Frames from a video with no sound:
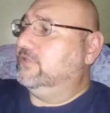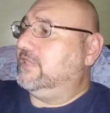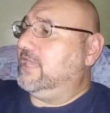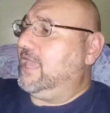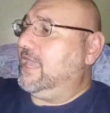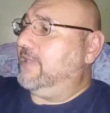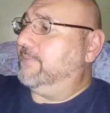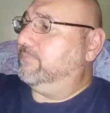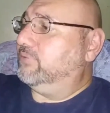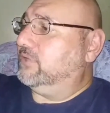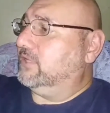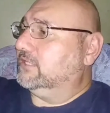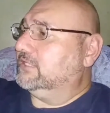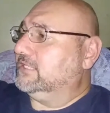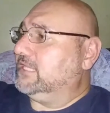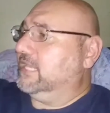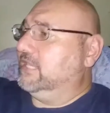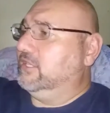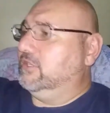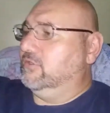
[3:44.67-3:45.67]
that, plus I
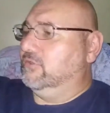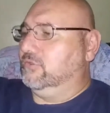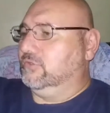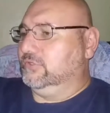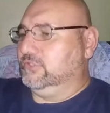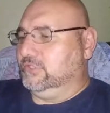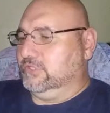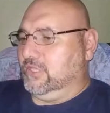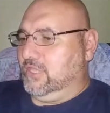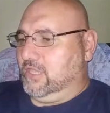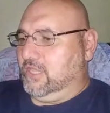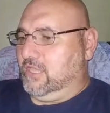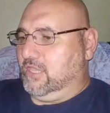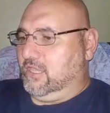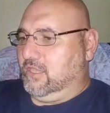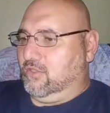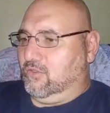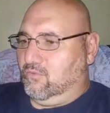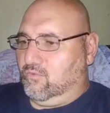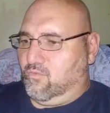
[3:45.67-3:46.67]
used
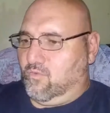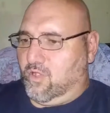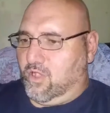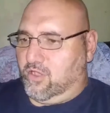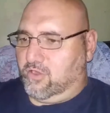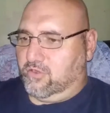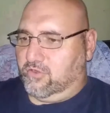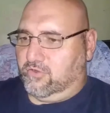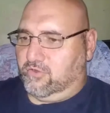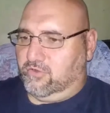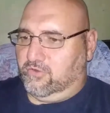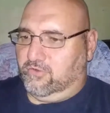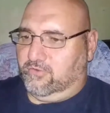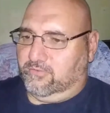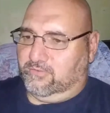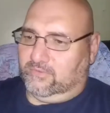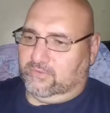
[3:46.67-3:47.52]
water